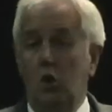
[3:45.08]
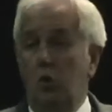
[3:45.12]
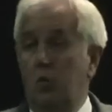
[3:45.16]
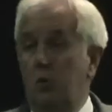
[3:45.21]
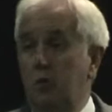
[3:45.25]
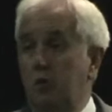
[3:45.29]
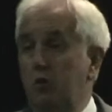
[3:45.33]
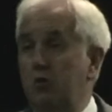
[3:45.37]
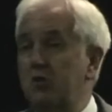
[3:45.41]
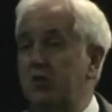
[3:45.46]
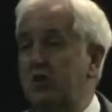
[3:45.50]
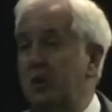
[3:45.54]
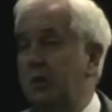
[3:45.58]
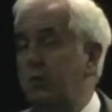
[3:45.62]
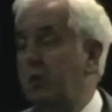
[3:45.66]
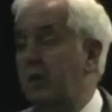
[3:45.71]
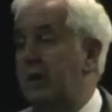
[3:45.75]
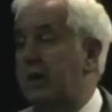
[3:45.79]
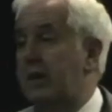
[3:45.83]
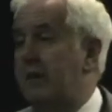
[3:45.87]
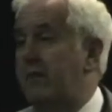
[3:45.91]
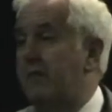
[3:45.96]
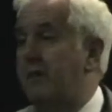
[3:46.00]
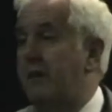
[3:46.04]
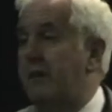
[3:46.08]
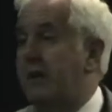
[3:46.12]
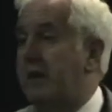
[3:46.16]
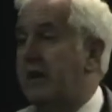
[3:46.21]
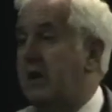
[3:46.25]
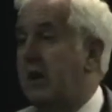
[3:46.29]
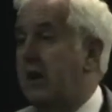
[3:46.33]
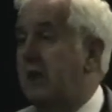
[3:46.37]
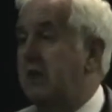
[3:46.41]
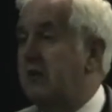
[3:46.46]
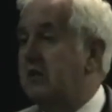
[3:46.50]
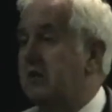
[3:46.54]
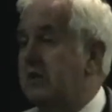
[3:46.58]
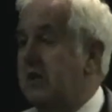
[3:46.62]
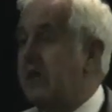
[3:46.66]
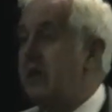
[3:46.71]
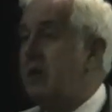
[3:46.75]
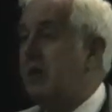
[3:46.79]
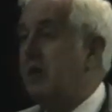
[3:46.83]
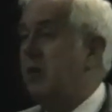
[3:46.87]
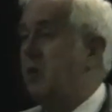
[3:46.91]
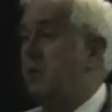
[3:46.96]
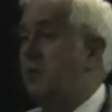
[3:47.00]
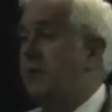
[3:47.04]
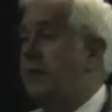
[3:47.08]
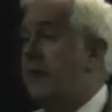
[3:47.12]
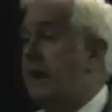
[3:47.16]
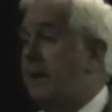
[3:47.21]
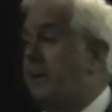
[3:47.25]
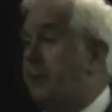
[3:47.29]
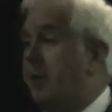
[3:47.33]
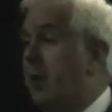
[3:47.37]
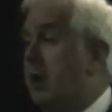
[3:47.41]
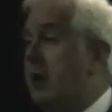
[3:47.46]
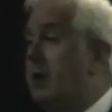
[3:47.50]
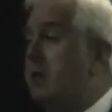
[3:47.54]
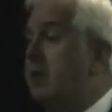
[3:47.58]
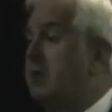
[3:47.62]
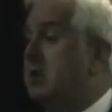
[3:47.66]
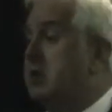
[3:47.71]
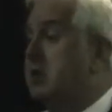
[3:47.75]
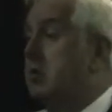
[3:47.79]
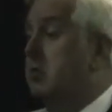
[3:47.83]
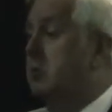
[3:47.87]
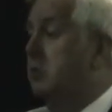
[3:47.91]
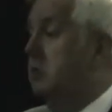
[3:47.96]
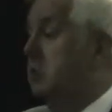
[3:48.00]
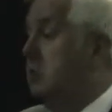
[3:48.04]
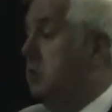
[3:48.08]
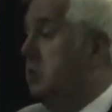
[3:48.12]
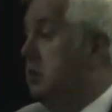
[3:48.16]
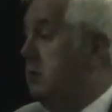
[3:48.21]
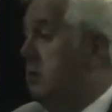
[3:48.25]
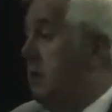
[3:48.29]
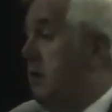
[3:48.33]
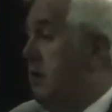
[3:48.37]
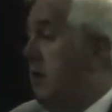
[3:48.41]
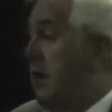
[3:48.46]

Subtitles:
We're also working very closely with our primary schools,